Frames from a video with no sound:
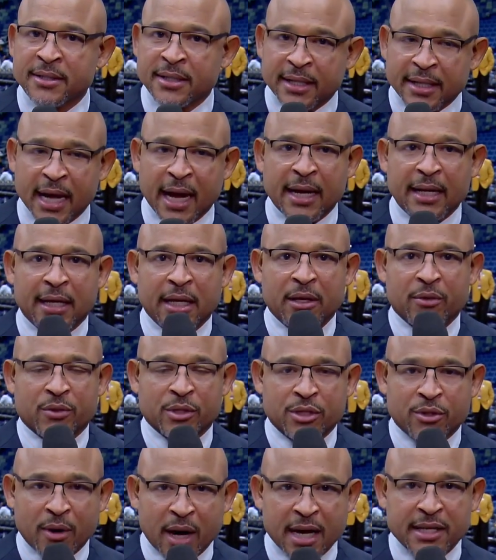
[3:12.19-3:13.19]
Tonight he
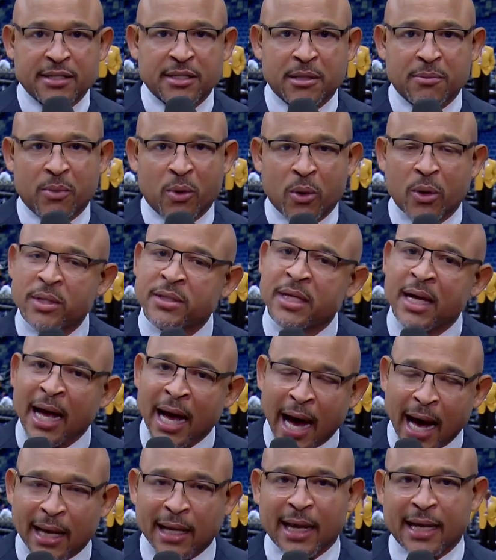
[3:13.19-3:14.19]
was crashing the boards.
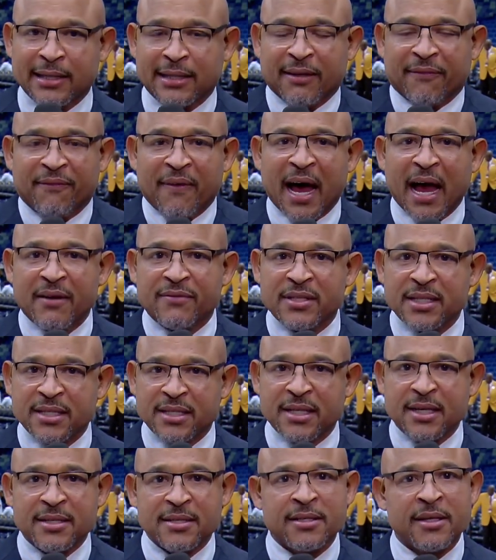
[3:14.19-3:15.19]
I like the 5
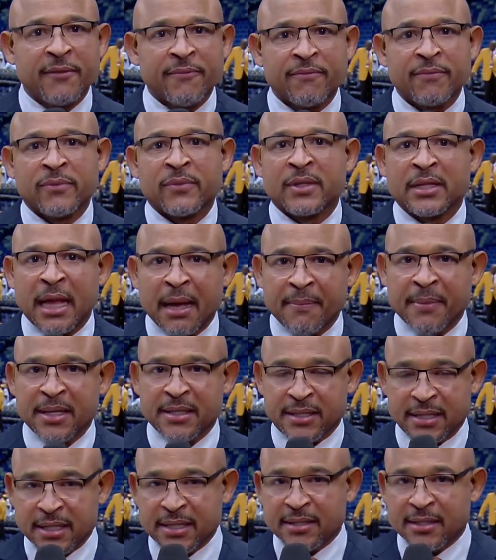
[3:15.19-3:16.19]
assists. That
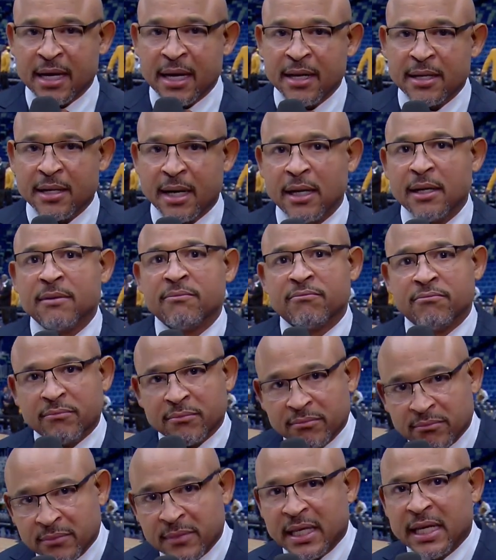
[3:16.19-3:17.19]
means he's
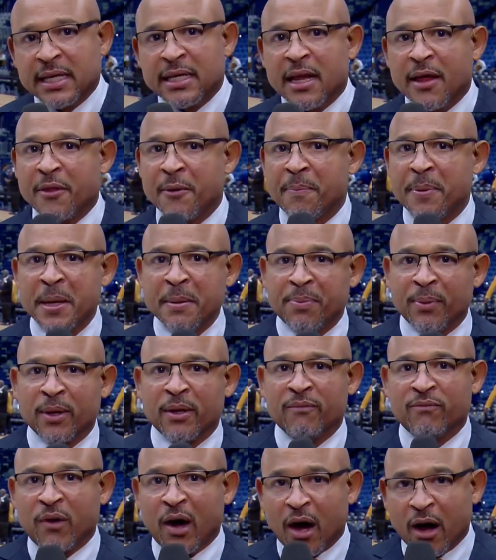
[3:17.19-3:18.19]
getting other people
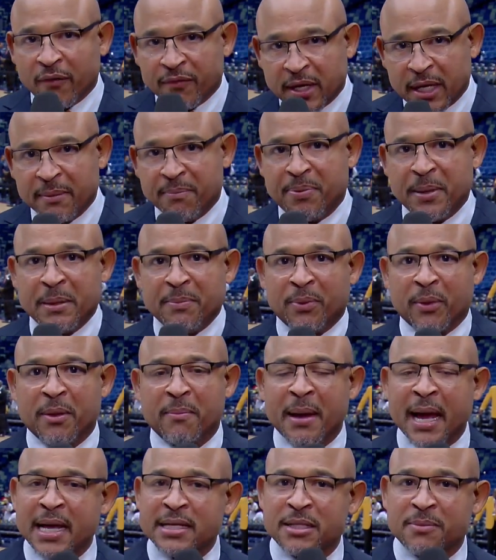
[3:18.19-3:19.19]
involved, getting people the
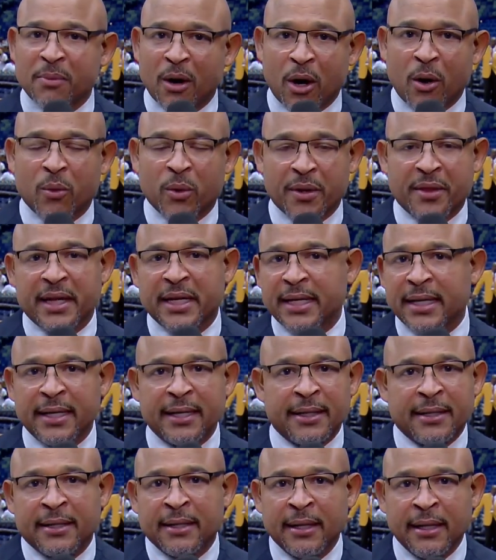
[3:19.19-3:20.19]
basketball where they
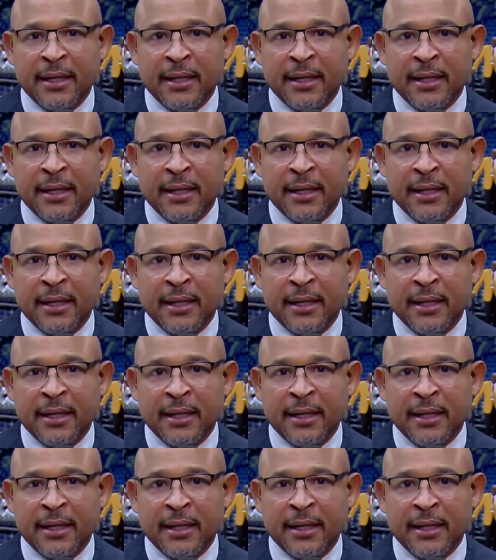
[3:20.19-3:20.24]
need it.